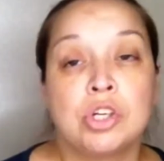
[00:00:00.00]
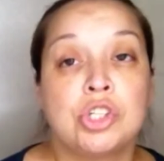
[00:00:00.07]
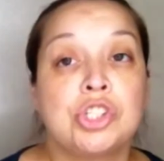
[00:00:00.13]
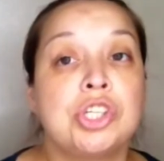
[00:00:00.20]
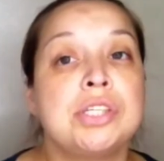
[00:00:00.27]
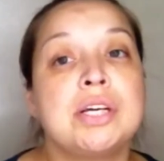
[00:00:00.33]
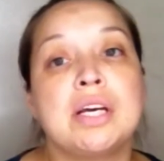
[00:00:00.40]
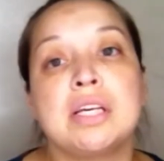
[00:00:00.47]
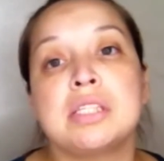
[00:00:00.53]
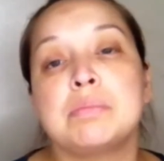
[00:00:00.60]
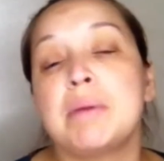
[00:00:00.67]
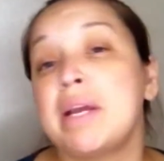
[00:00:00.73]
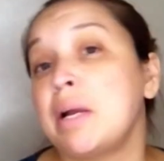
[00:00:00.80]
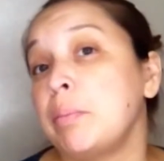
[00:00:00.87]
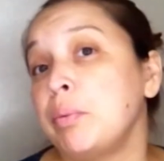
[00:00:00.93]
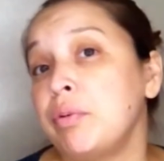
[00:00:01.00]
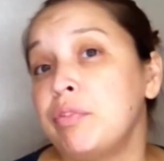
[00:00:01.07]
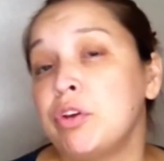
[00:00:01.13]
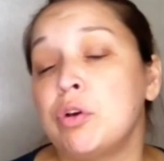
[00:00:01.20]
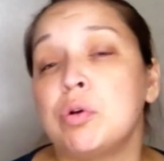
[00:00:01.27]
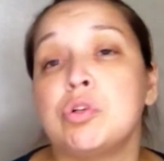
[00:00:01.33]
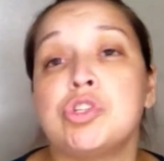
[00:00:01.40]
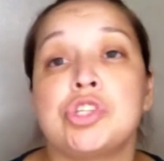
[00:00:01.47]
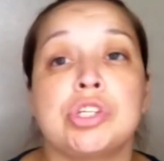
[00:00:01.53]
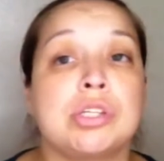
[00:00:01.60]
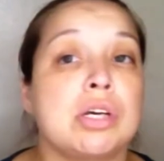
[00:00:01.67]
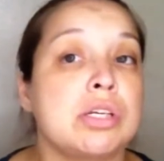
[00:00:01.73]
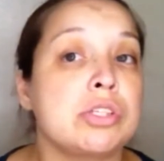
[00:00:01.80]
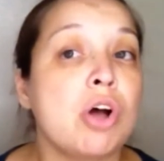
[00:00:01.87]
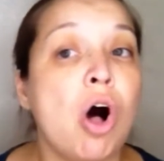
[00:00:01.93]
She does makeup reviews, she
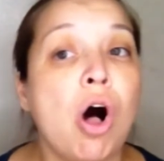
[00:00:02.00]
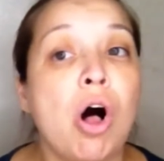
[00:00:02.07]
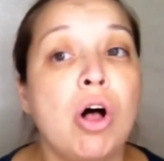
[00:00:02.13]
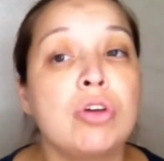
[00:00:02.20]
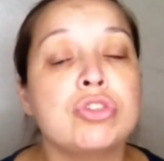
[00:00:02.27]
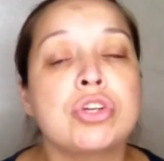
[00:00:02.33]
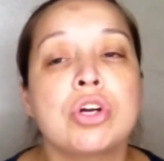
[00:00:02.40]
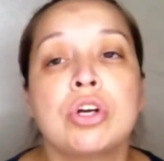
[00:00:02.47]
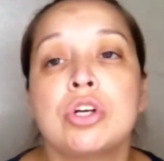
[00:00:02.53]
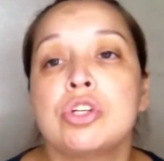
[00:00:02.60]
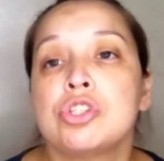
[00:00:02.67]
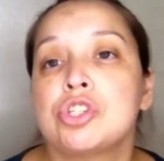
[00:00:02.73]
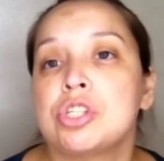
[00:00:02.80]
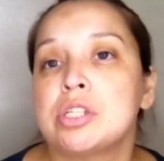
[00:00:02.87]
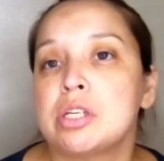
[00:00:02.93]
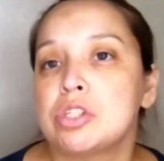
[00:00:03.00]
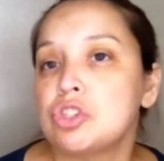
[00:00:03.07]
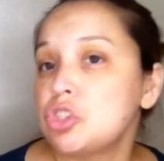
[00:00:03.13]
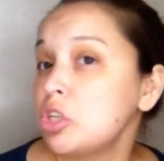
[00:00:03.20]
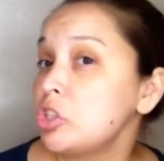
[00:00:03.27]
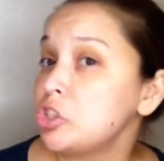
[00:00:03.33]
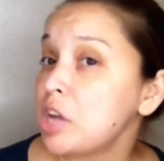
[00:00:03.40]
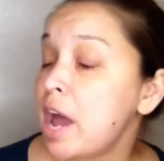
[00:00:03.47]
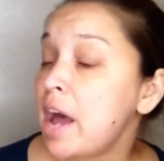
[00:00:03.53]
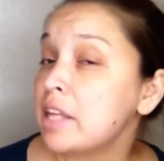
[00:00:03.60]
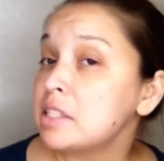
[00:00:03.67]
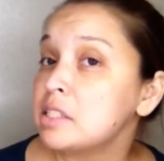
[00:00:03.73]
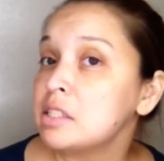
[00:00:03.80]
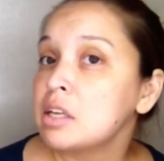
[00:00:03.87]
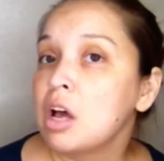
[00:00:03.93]
does hauls, she does chit
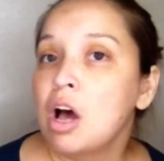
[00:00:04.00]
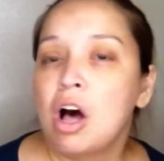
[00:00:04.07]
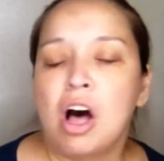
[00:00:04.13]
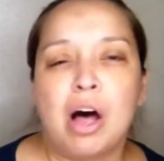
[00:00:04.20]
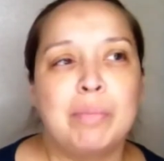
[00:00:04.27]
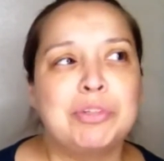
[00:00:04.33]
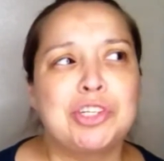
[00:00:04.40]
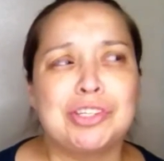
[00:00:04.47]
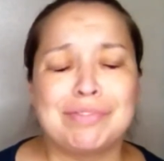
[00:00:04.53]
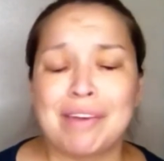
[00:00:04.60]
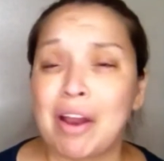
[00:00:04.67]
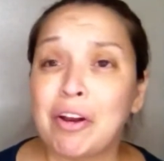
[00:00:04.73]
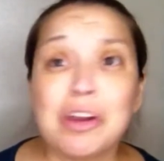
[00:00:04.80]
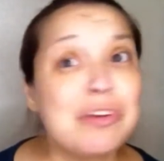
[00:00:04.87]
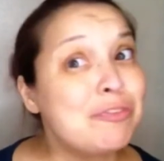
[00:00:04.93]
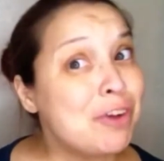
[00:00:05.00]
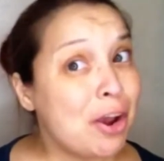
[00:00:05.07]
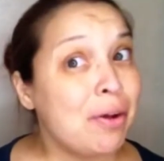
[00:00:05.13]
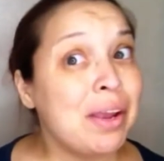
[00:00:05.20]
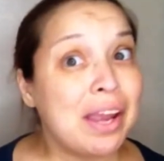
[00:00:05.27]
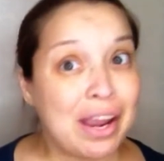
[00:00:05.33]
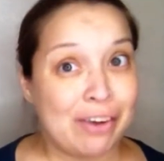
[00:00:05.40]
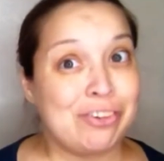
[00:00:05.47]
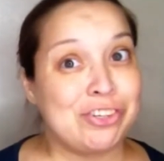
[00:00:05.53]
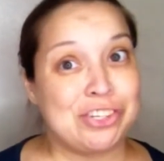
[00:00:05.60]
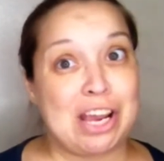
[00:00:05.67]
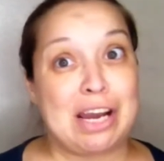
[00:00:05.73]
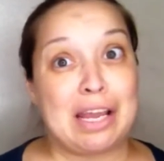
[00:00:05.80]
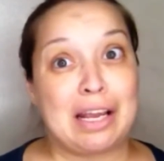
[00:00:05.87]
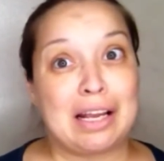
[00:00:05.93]
chats. She's very, very
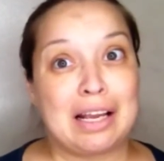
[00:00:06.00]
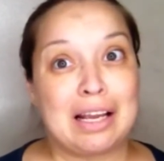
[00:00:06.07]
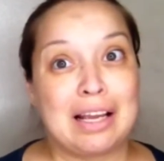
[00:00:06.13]
energetic.